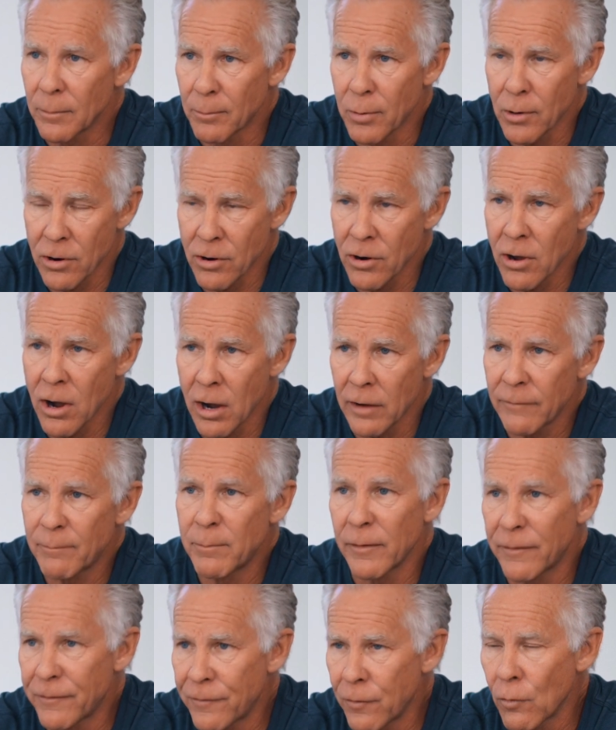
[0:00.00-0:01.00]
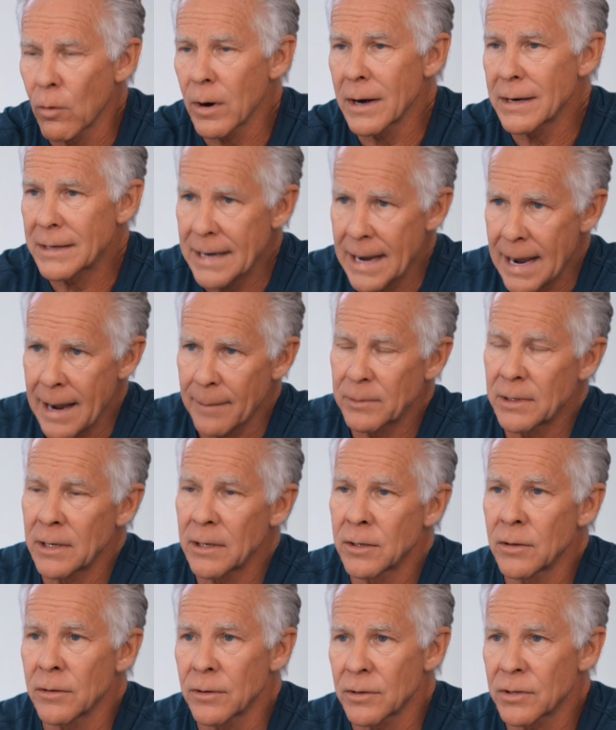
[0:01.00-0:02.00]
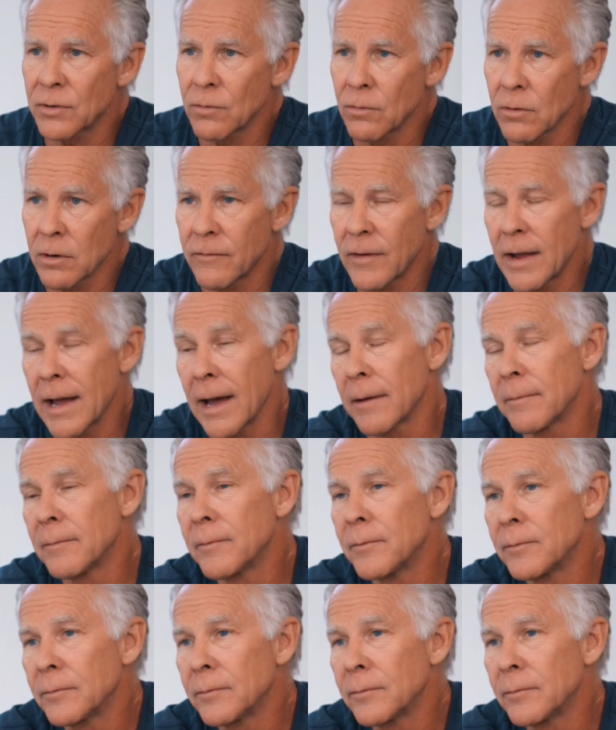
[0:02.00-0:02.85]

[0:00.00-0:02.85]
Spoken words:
burn off before it tapped into the stored fat.